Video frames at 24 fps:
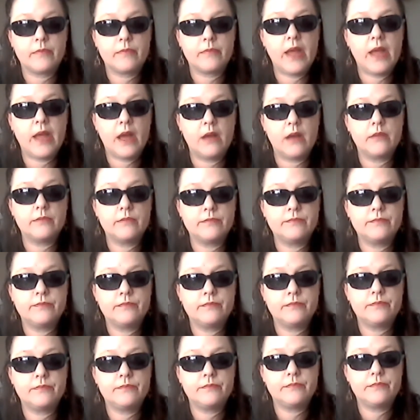Yeah.
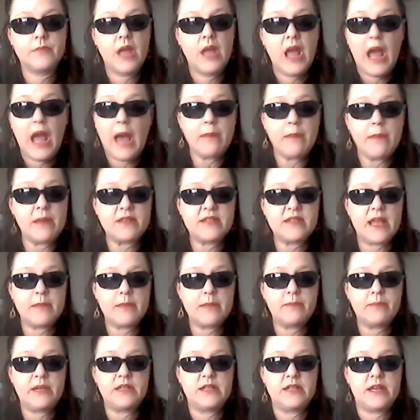I'm not
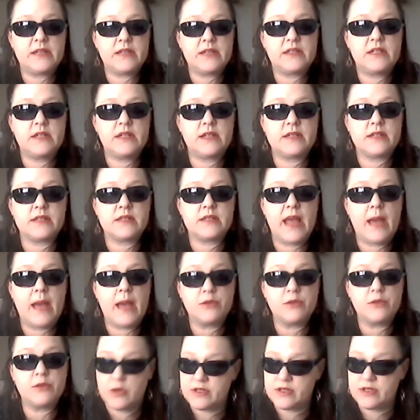saying PTSD doesn't
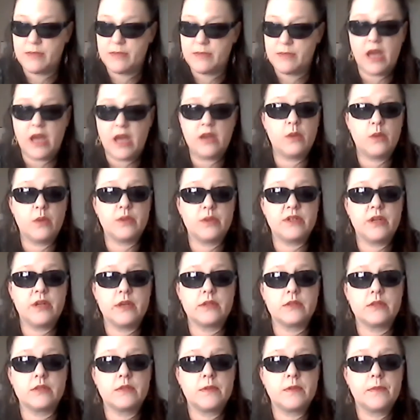happen. Trust me, I know it
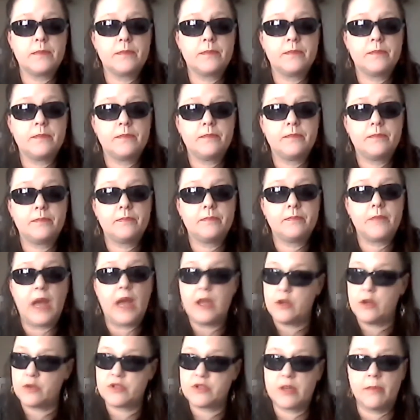does. I
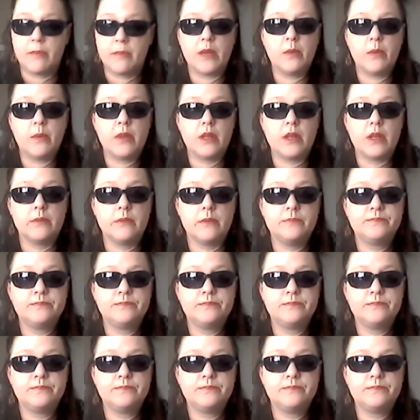know somebody with it.